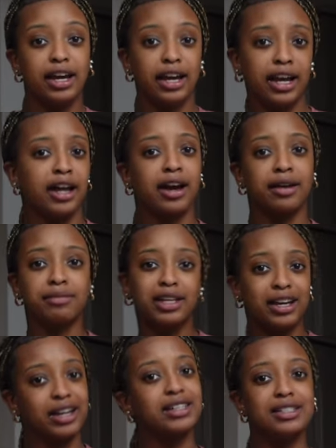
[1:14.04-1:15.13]
and
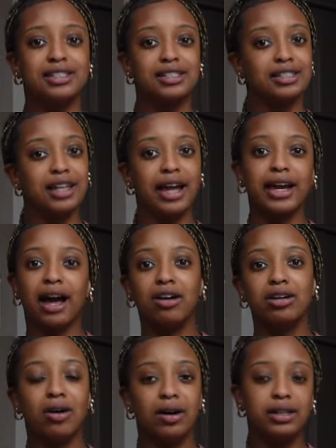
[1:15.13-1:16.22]
because like
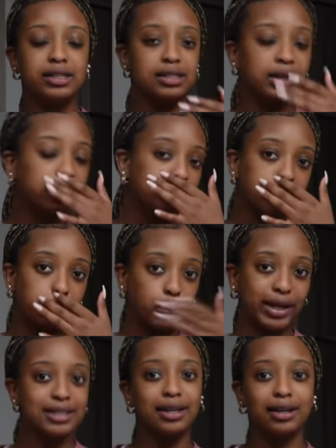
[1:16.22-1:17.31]
alcohol is literally
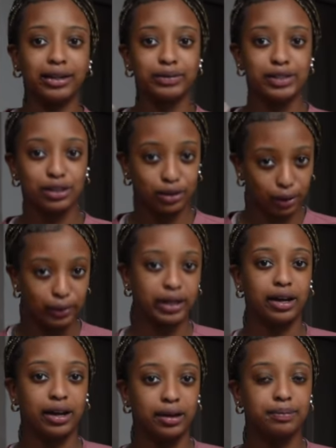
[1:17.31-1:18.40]
poison, I was throwing
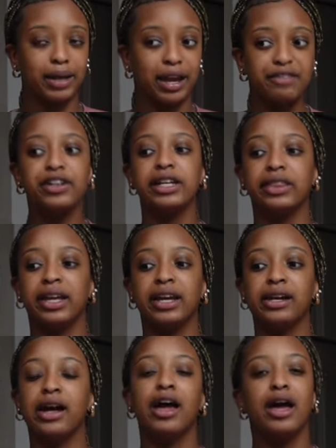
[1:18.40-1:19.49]
up
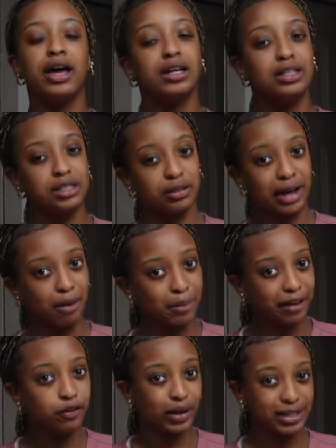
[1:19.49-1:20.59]
everything. So now
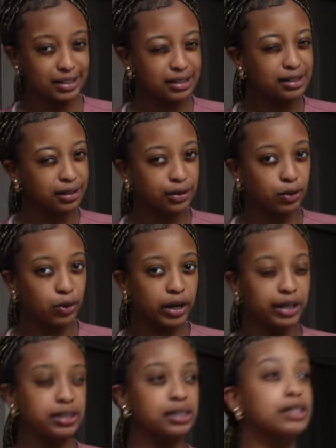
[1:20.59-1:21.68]
my voice is a little
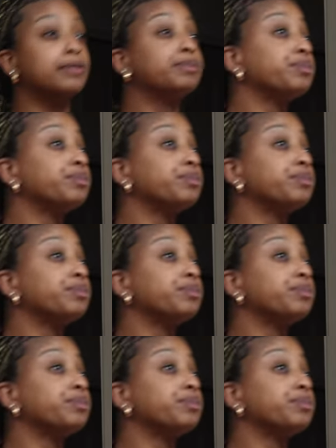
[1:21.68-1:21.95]
hoarse.